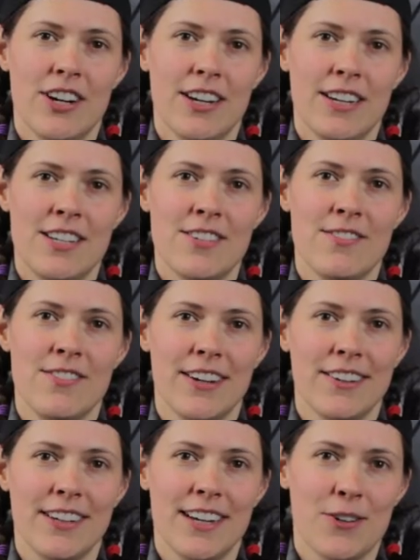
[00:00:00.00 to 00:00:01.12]
Charlie is
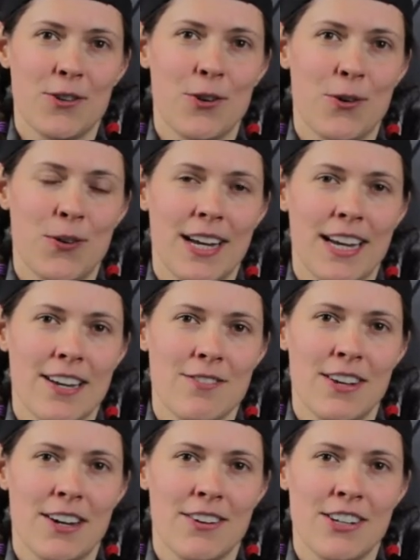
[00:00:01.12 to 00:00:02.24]
very outgoing
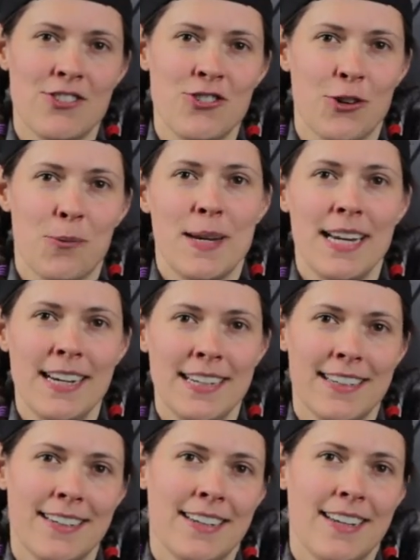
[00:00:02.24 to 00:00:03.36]
and very chirpy,
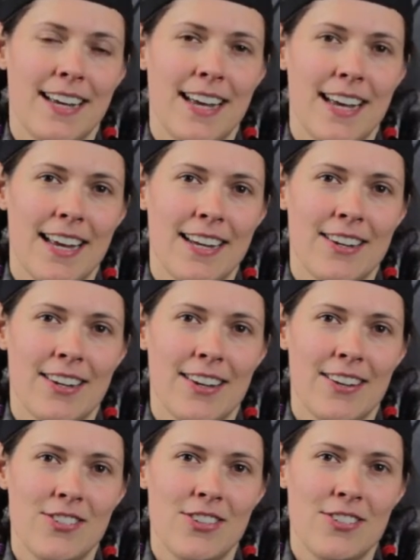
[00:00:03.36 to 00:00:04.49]
and
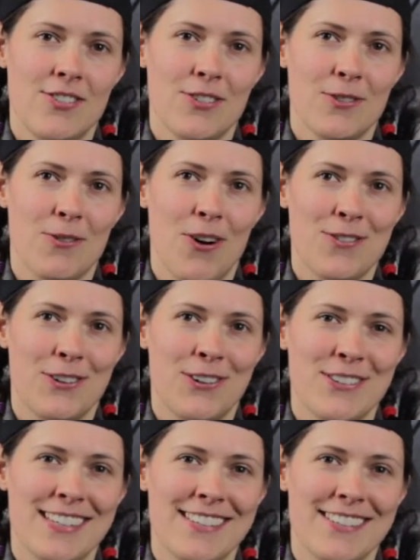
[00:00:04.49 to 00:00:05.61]
uh, she's just a rock for
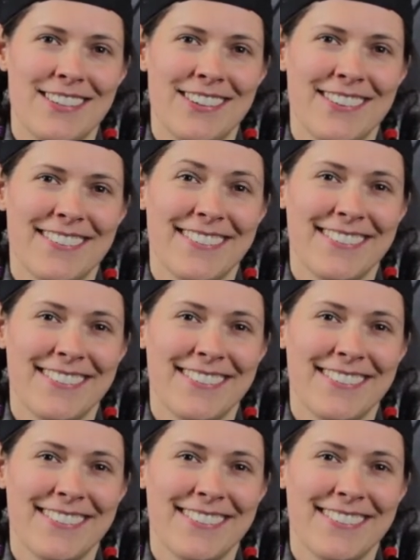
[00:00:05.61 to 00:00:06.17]
her sister.